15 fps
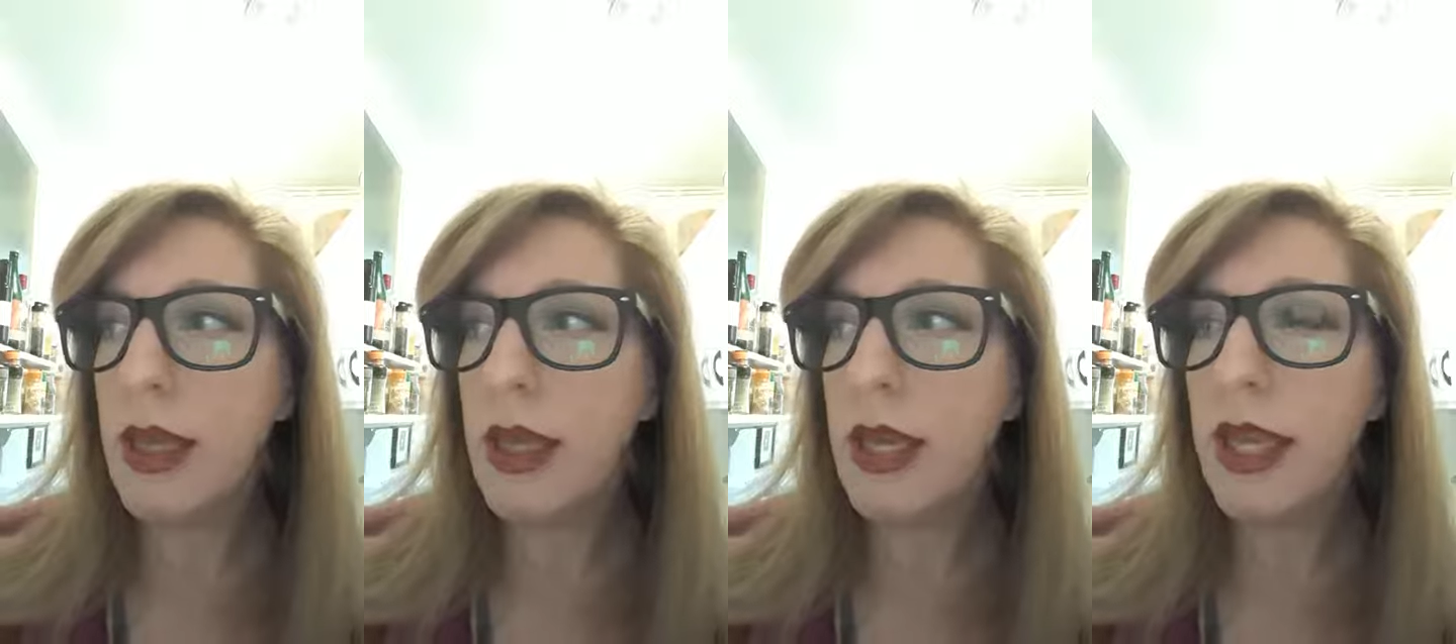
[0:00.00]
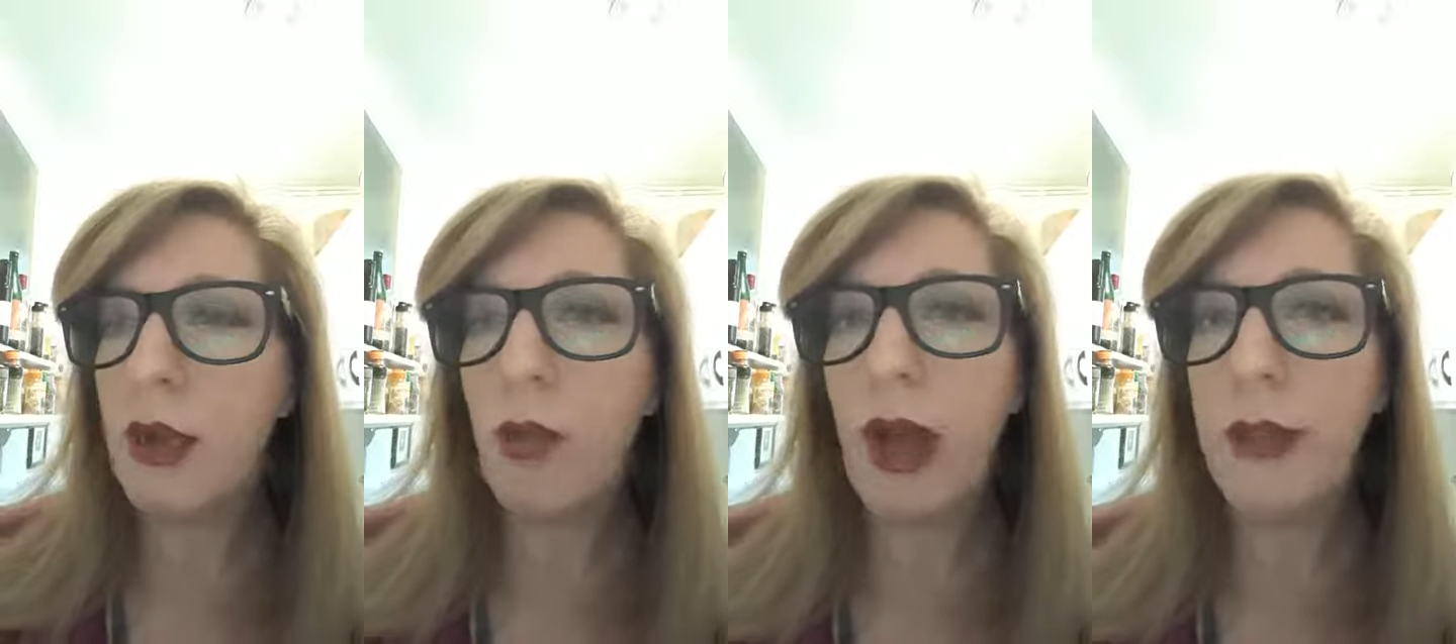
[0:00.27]

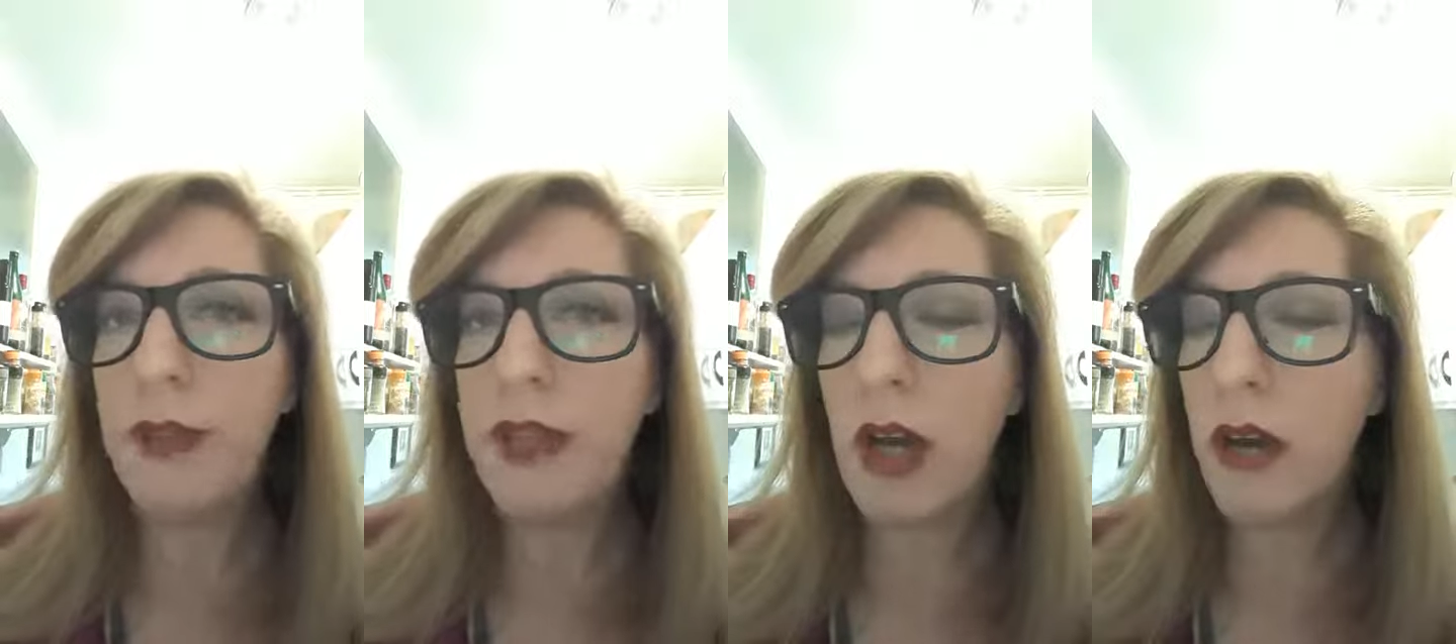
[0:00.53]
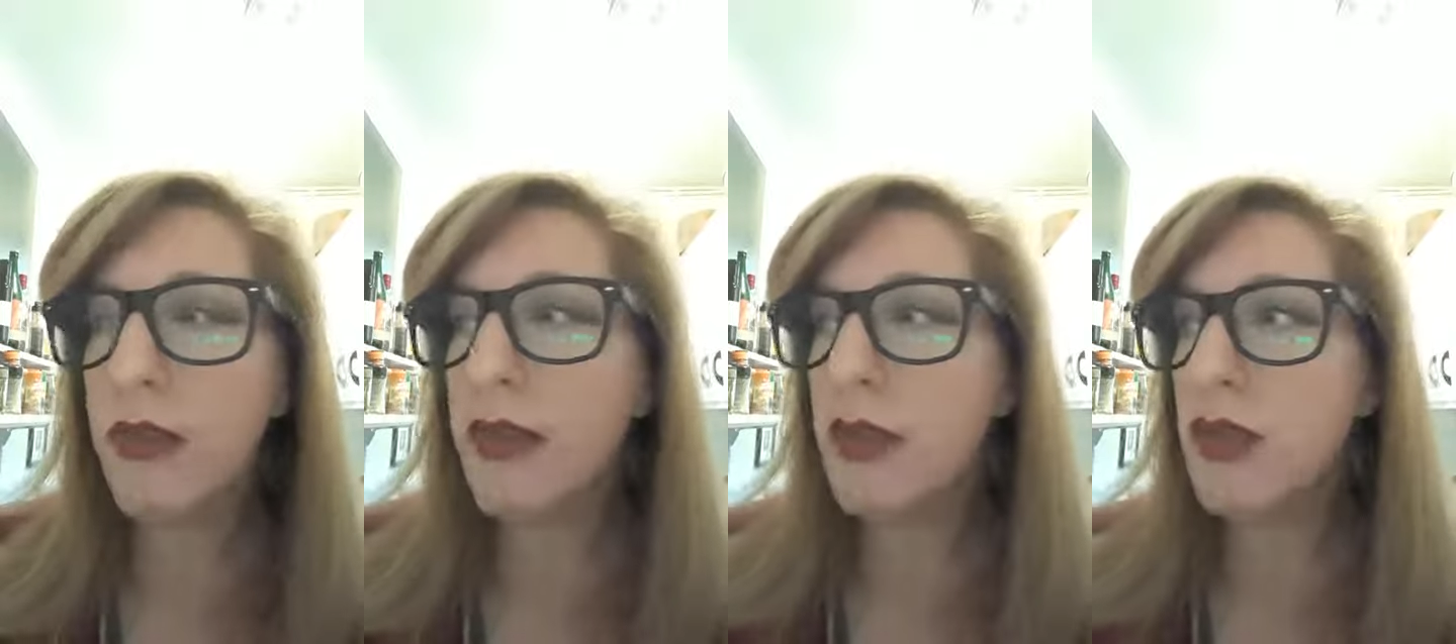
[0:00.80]
He wiped
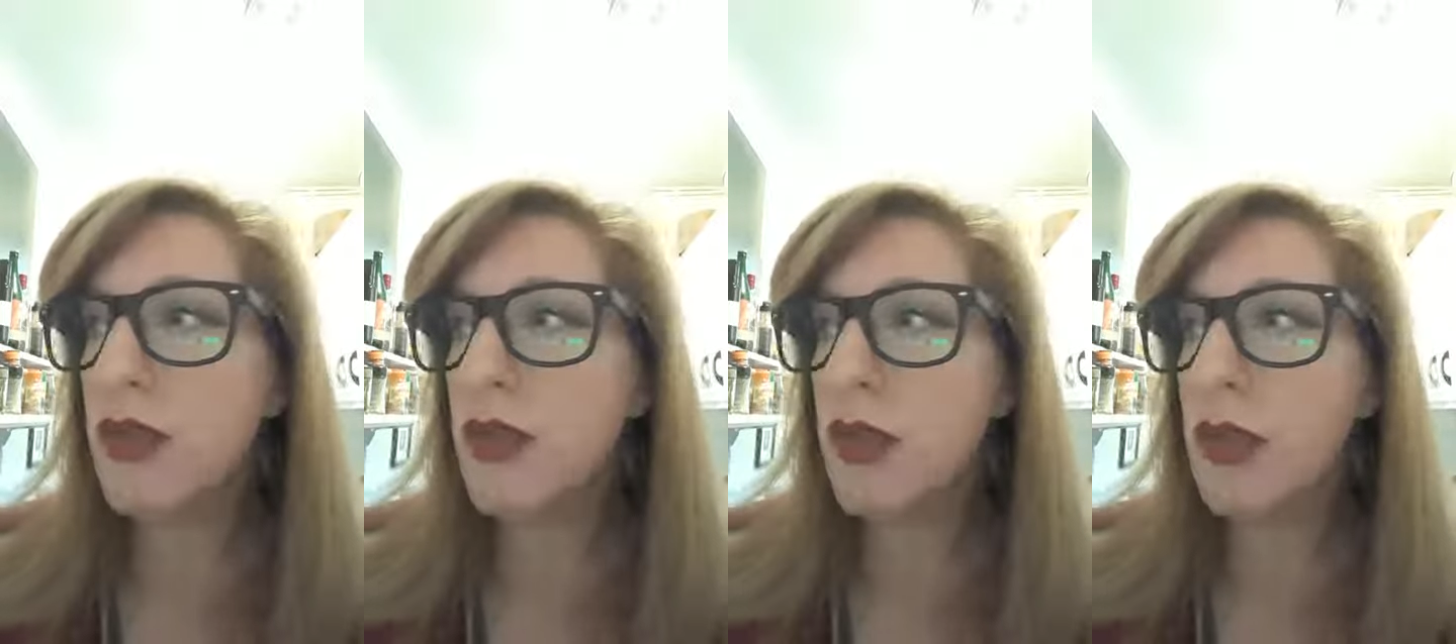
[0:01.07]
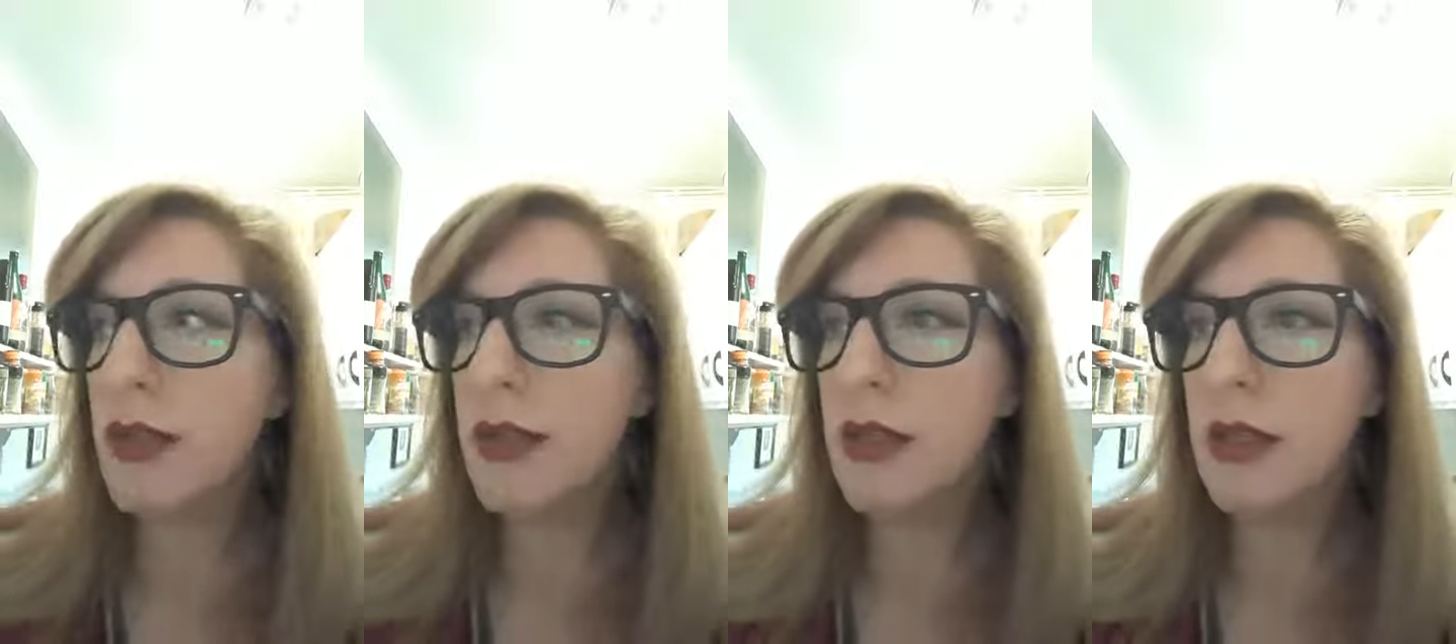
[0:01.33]
off the
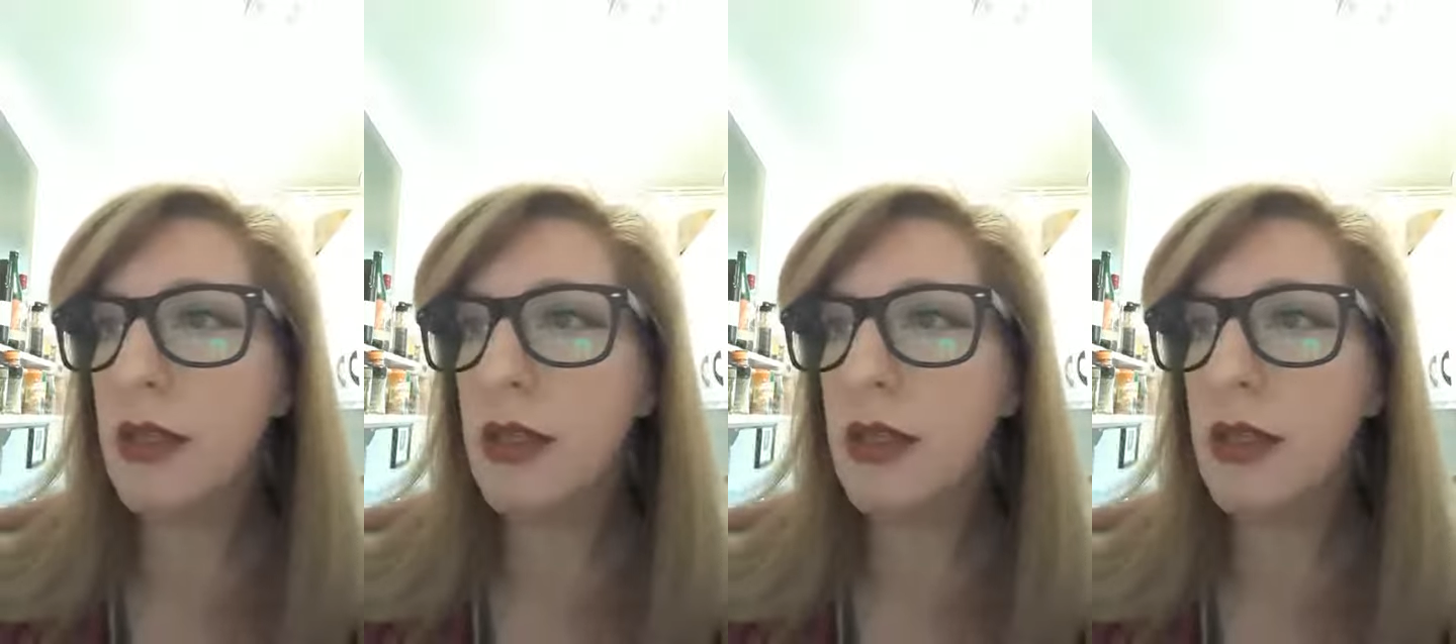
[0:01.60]
soot.